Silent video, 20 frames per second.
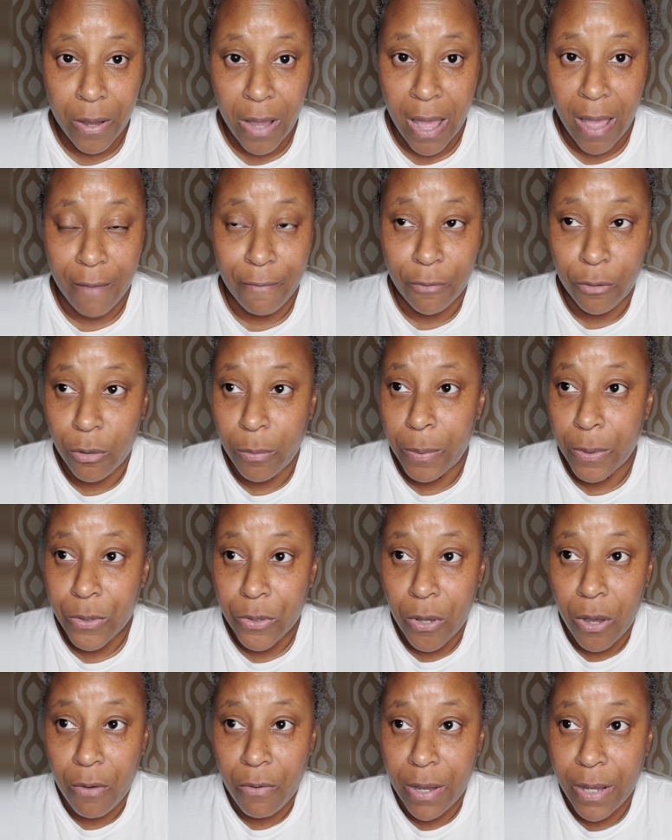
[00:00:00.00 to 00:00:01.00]
I have lupus,
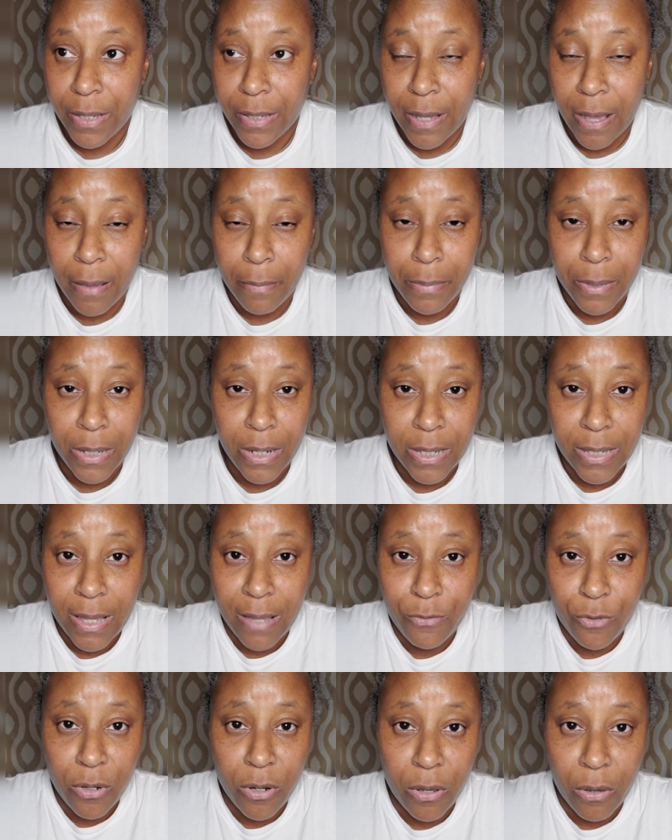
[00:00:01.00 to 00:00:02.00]
RA, diabetes, I
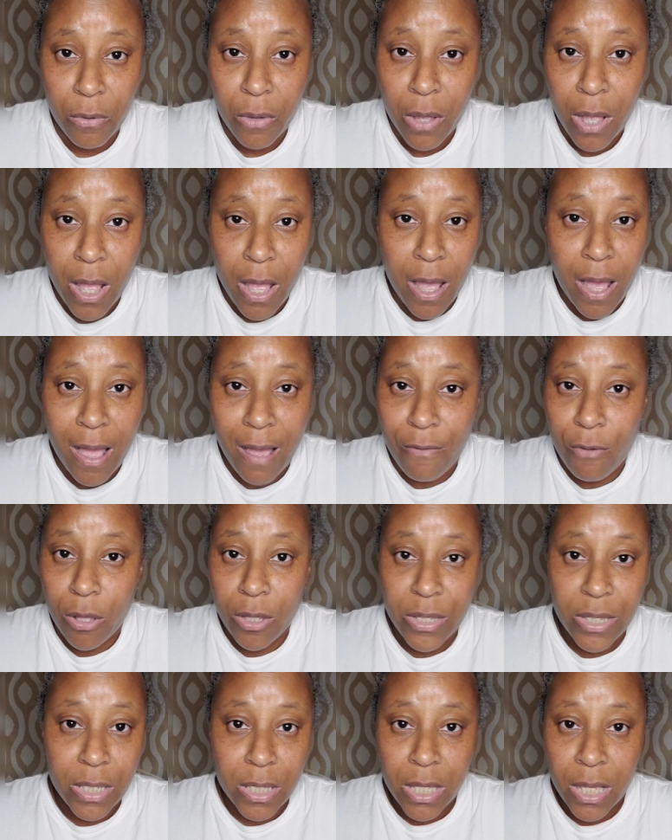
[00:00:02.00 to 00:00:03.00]
have all
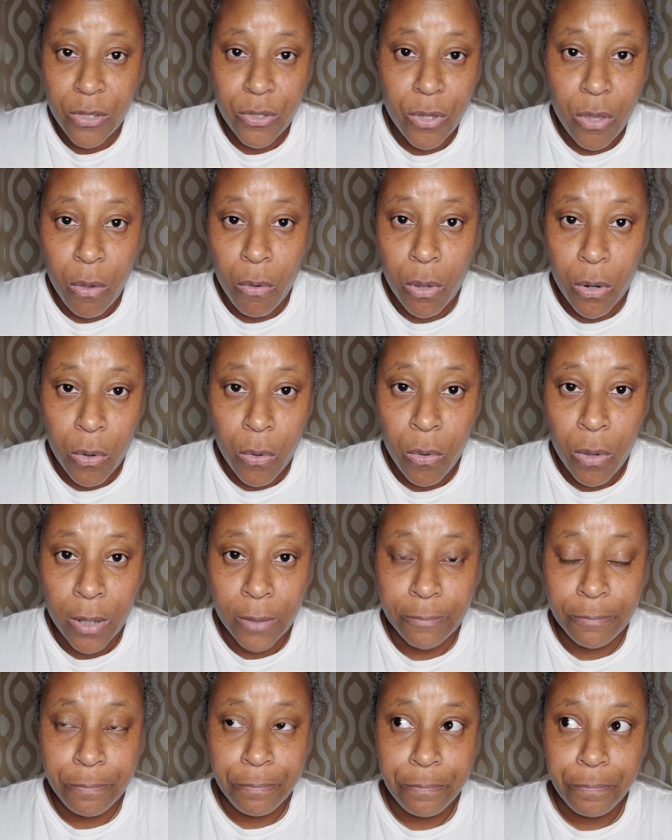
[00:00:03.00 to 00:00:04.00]
these things going
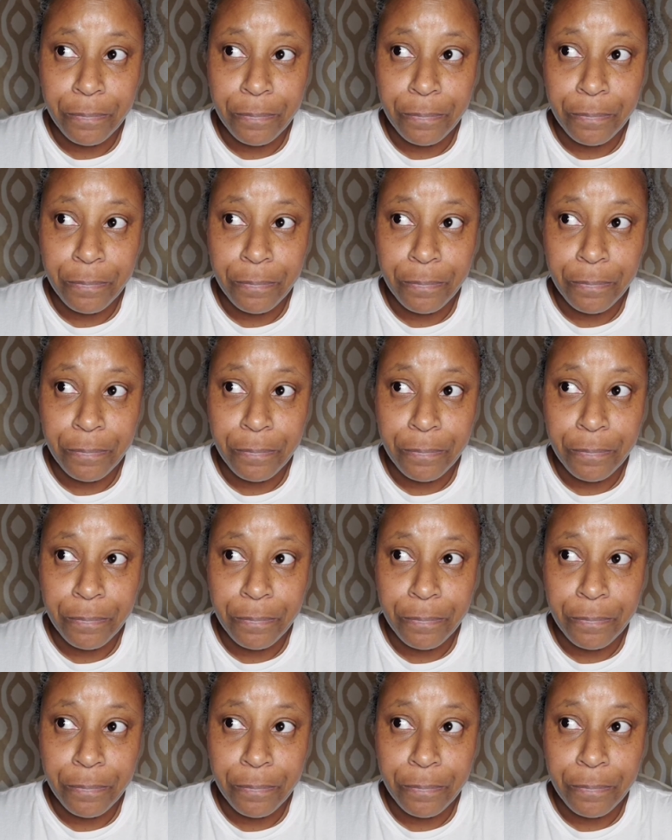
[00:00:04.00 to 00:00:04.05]
on,